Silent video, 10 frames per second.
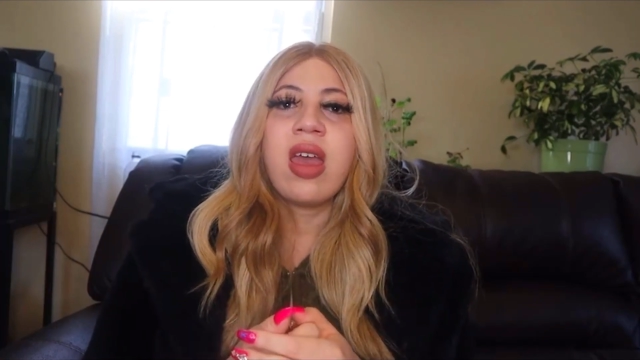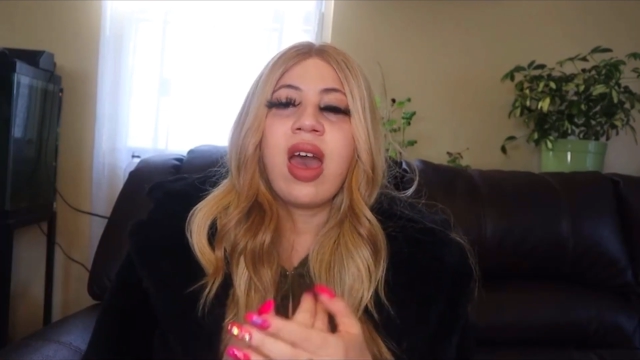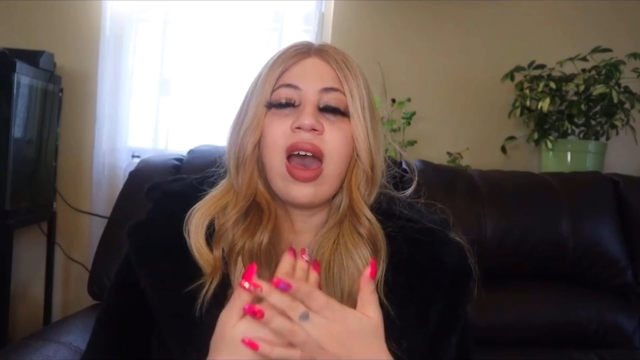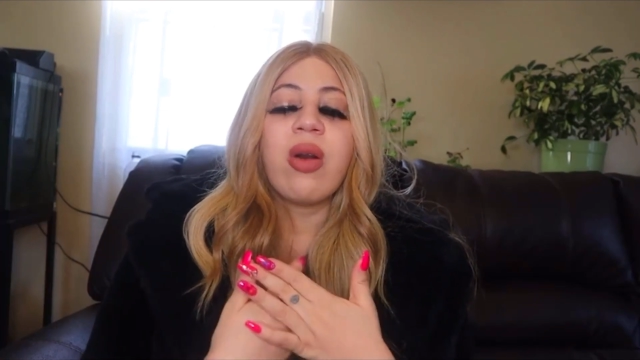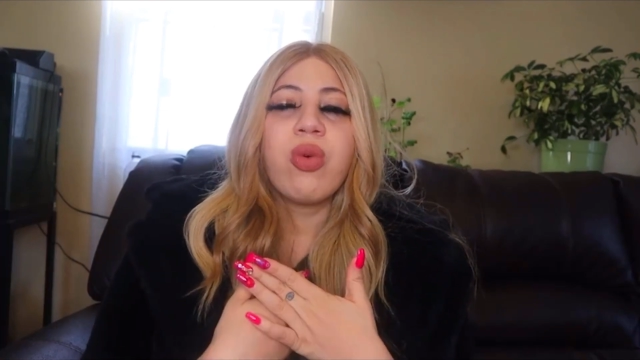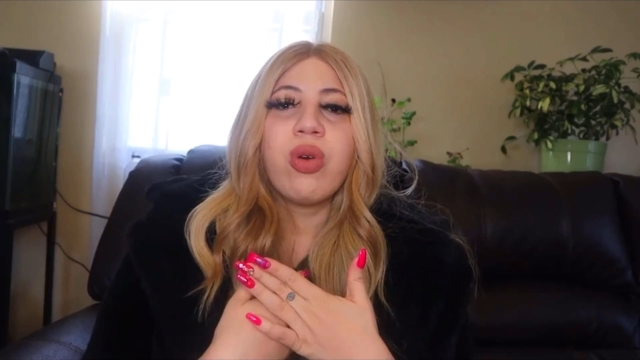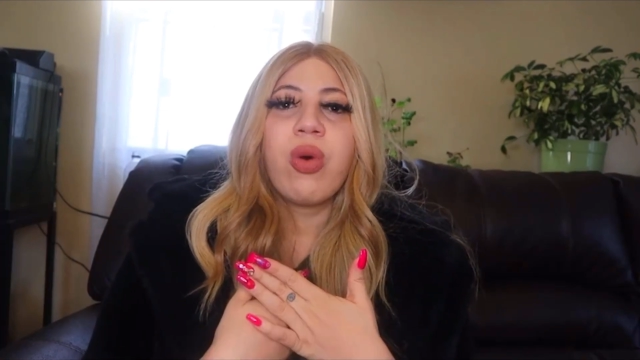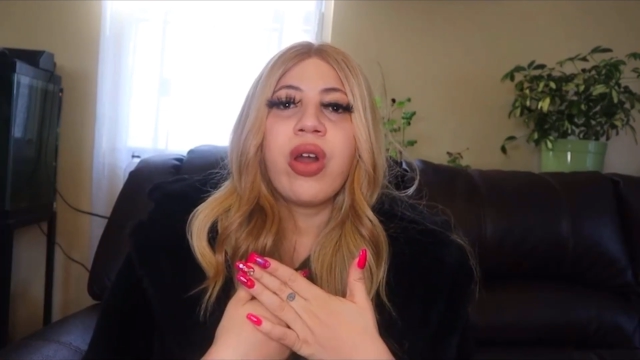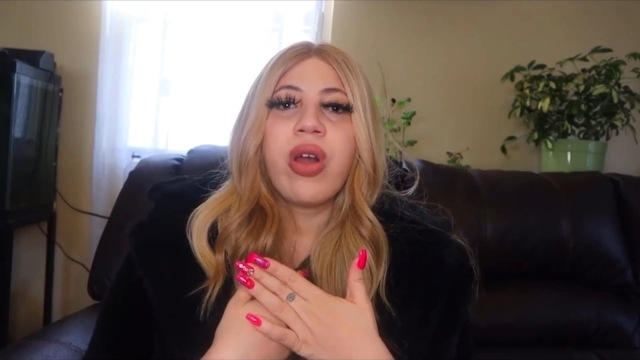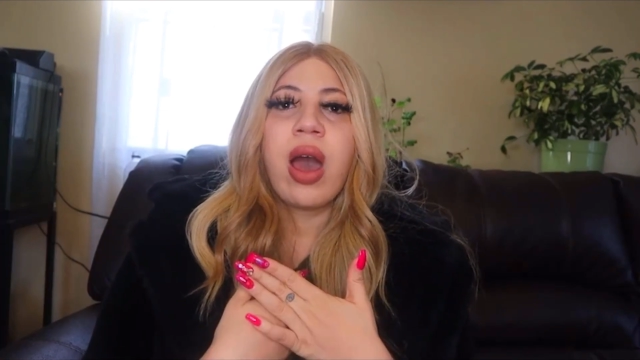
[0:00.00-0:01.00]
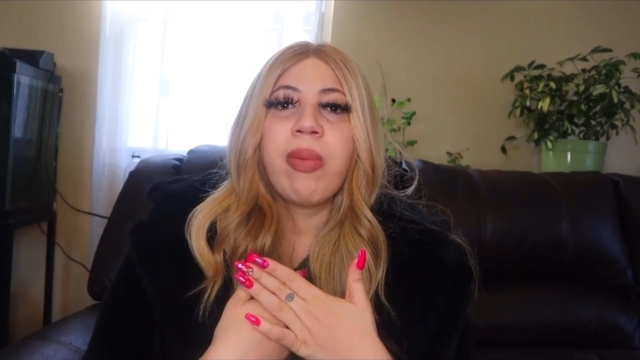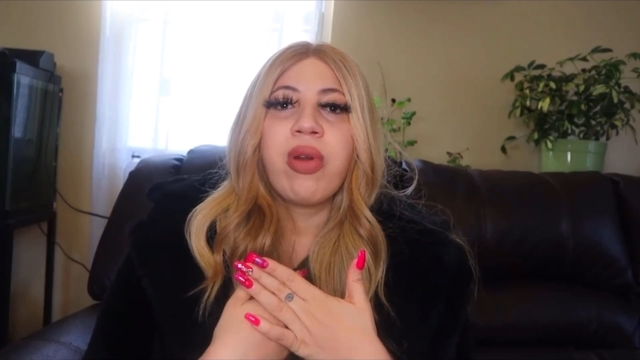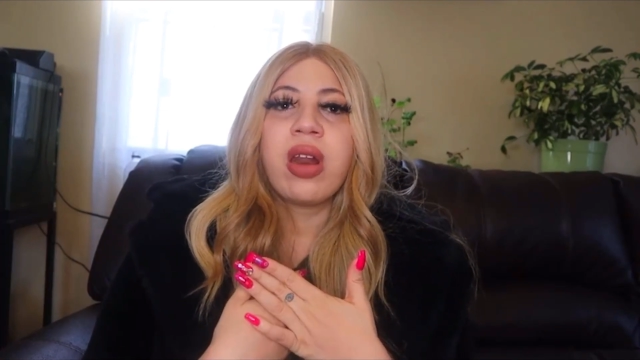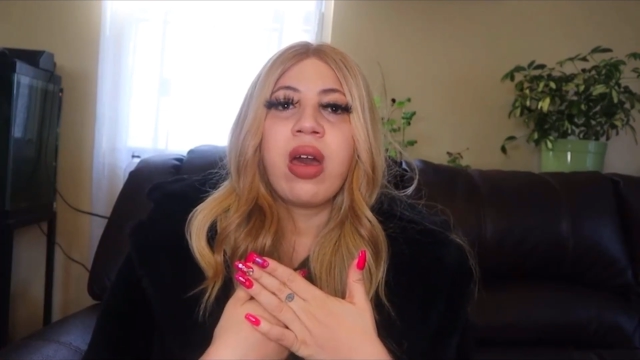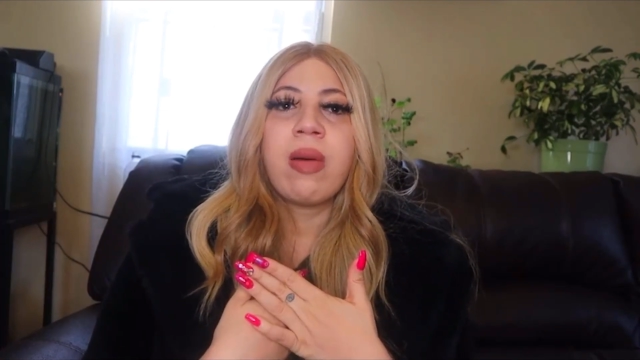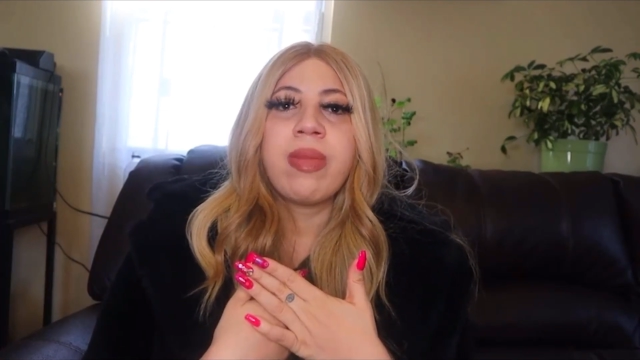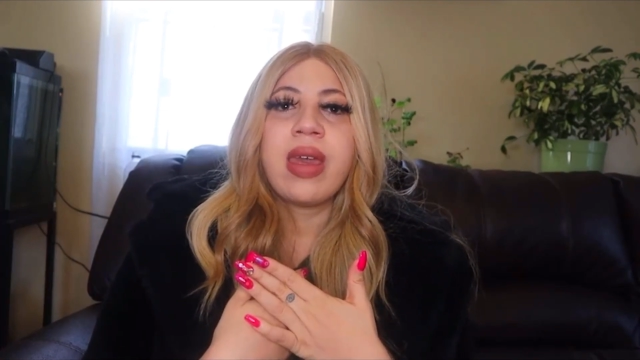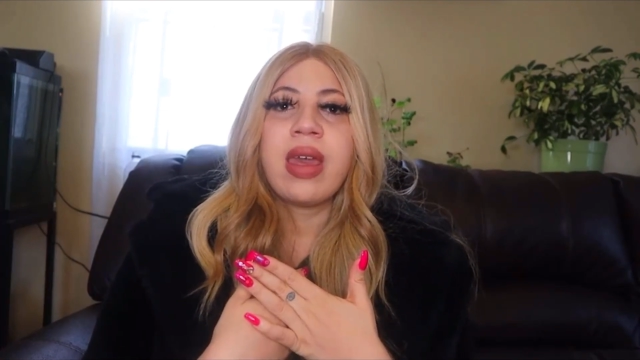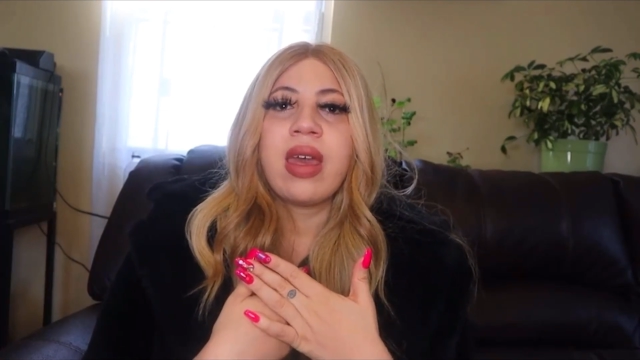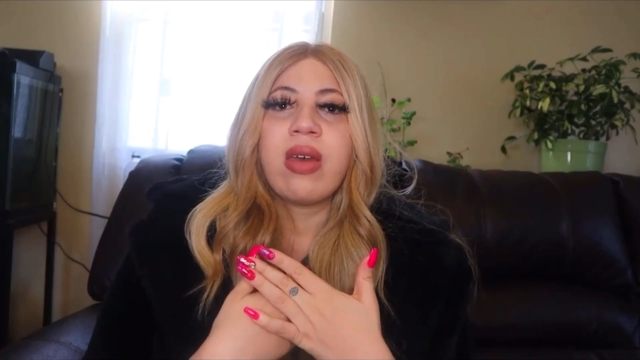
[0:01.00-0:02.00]
I wouldn't want her operating on
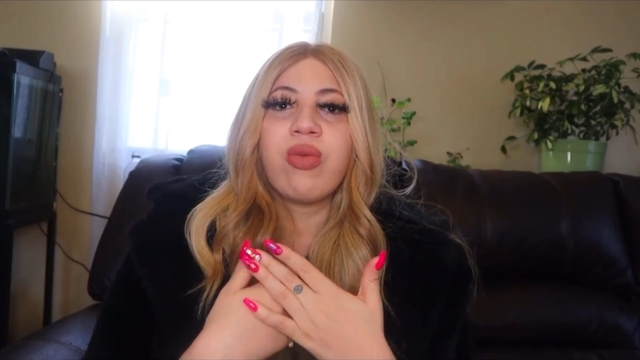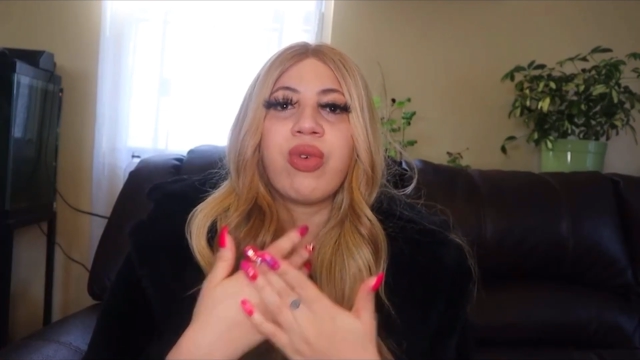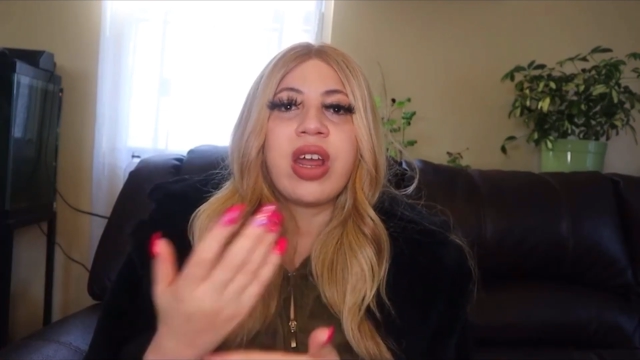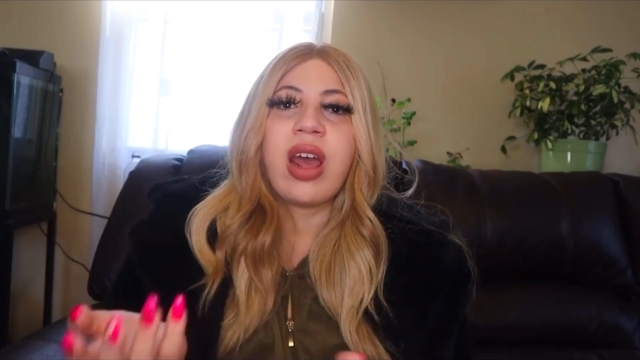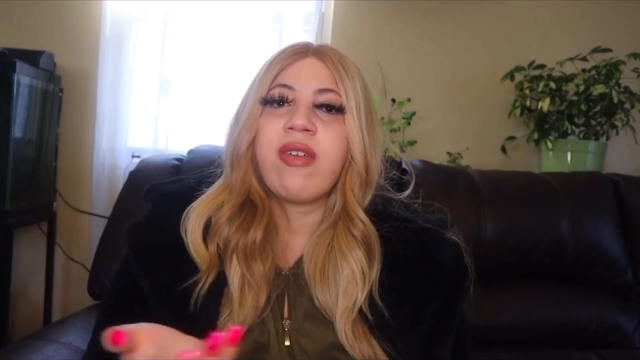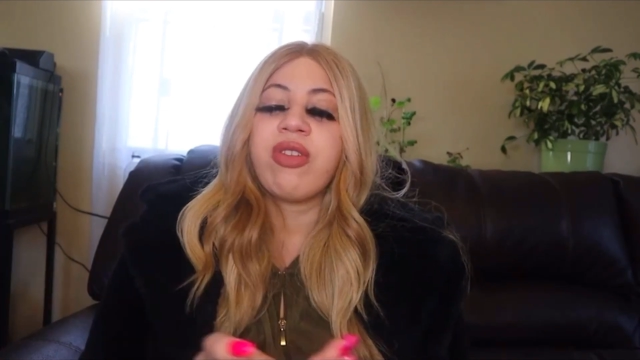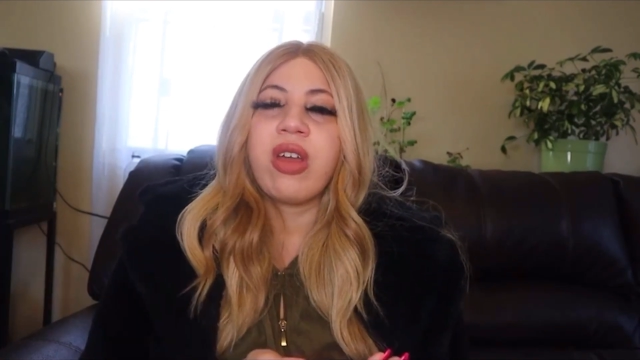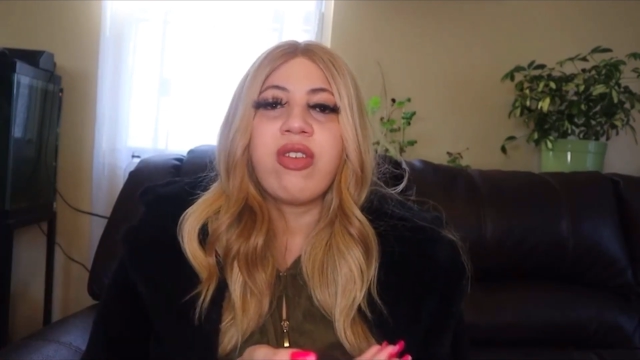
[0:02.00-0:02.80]
me right after.